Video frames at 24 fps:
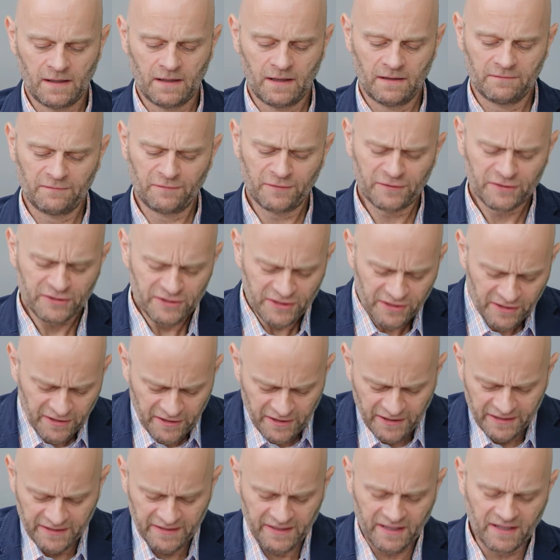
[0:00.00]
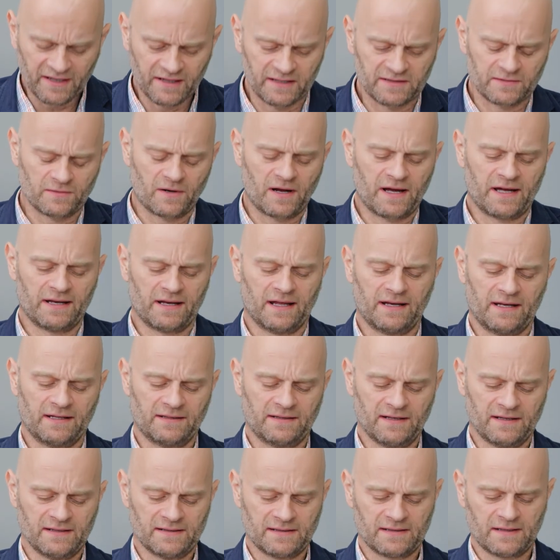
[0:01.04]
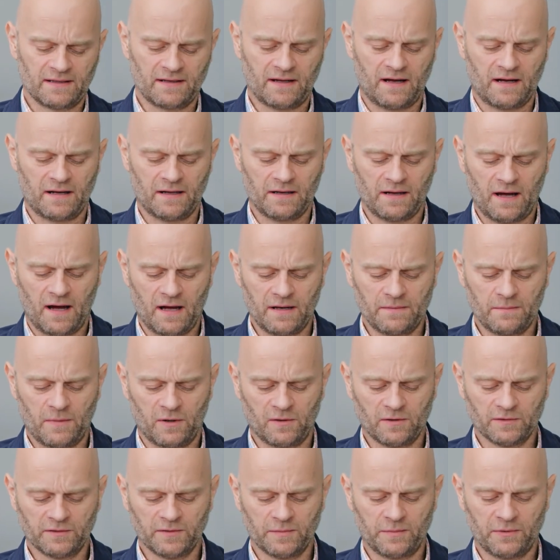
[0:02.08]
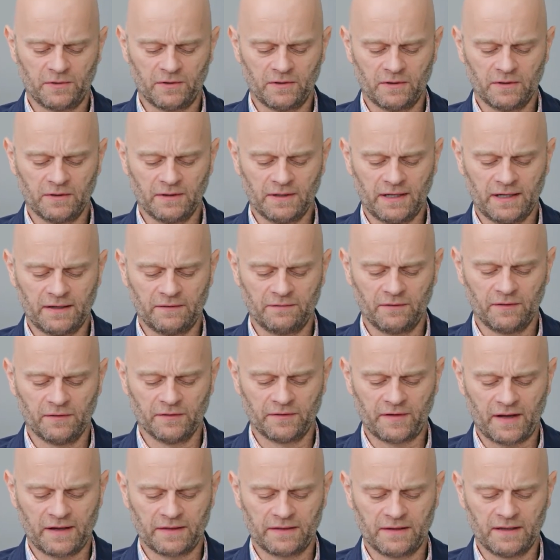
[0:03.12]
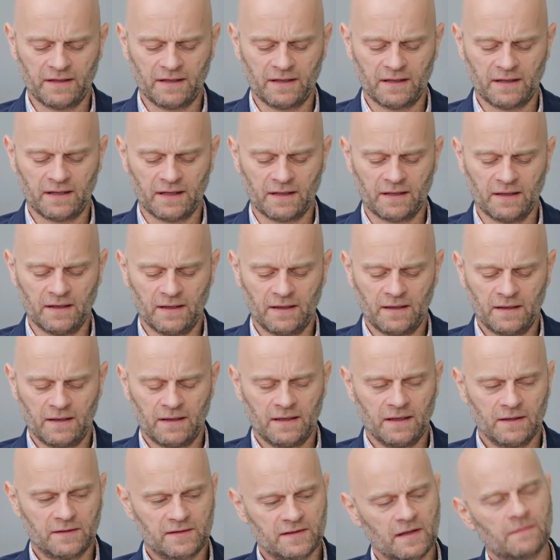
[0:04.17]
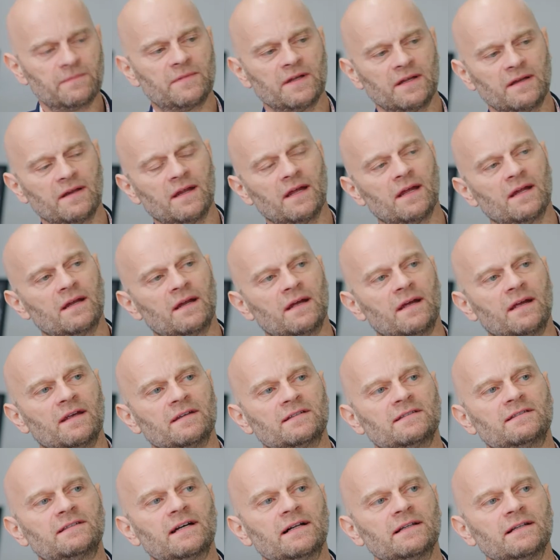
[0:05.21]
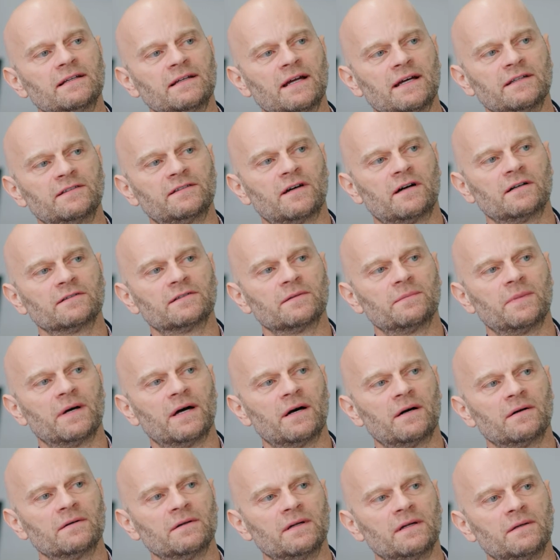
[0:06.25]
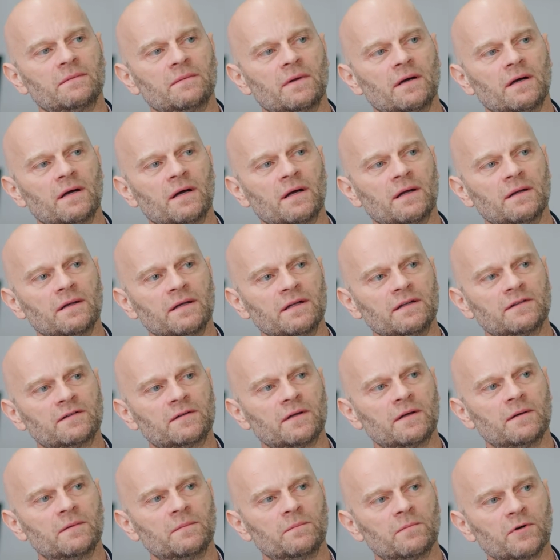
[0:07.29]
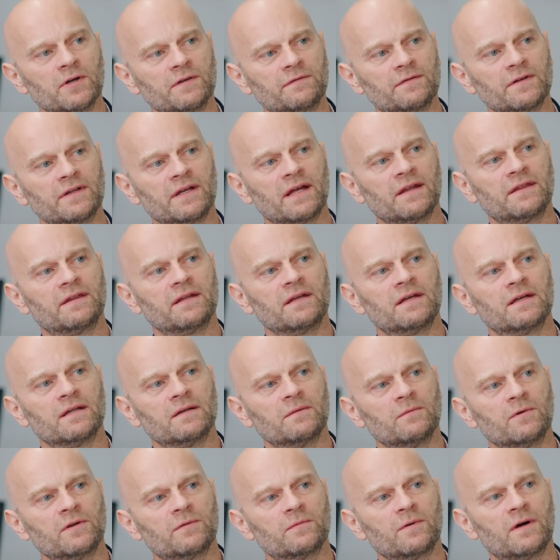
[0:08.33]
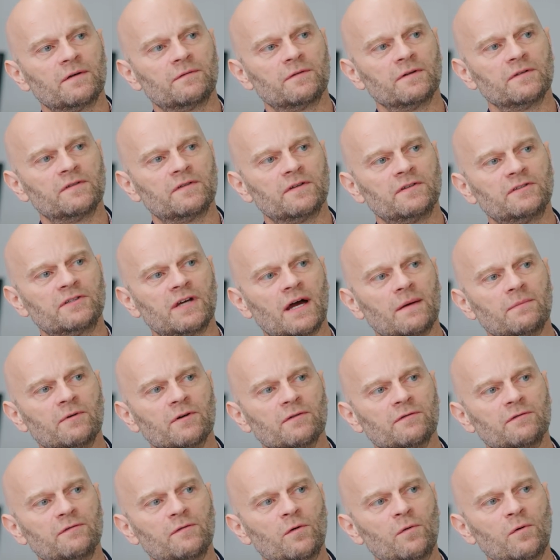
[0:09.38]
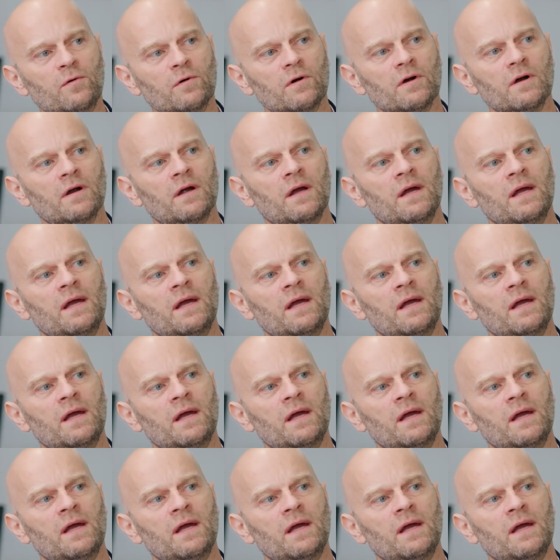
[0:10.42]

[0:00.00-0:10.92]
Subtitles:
For sure it does, right? And it does it on multiple levels, I think. And it's something that Estelle and I talked about, at least briefly, I think, with reference to chapter 4.